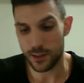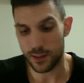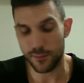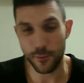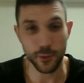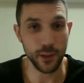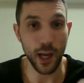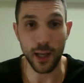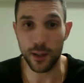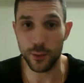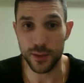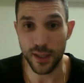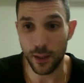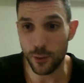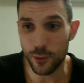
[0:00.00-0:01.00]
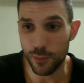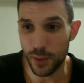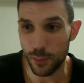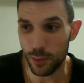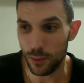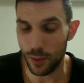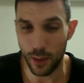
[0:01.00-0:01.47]
It's for the otaku
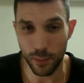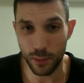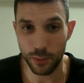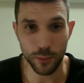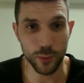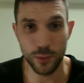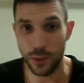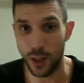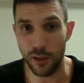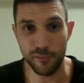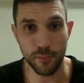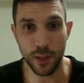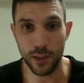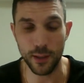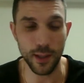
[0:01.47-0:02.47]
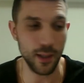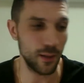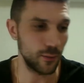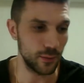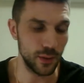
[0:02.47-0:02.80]
people, like people who love manga,